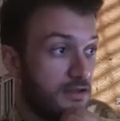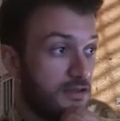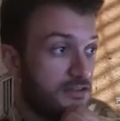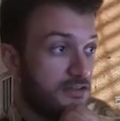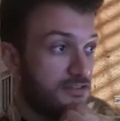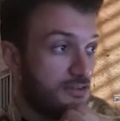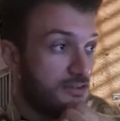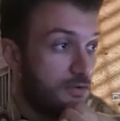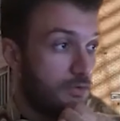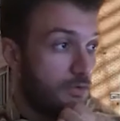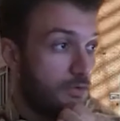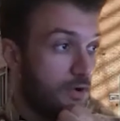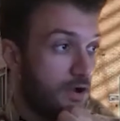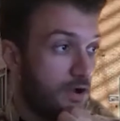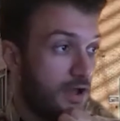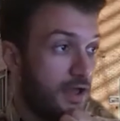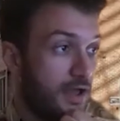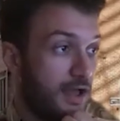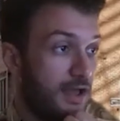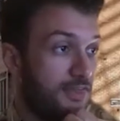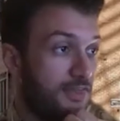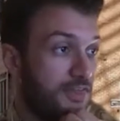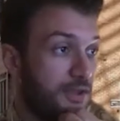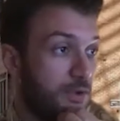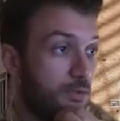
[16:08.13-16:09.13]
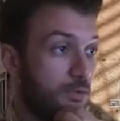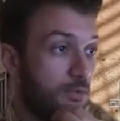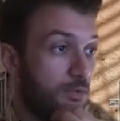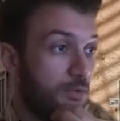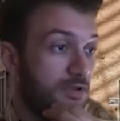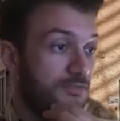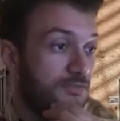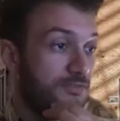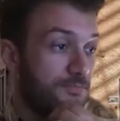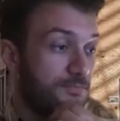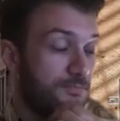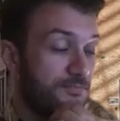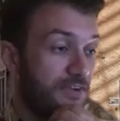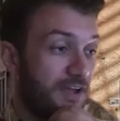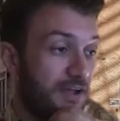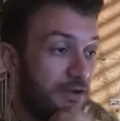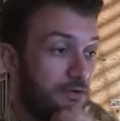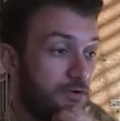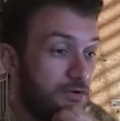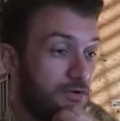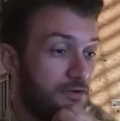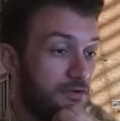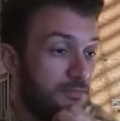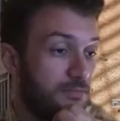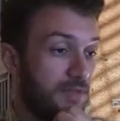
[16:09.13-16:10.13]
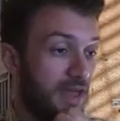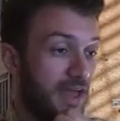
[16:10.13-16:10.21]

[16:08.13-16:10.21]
So I think what we found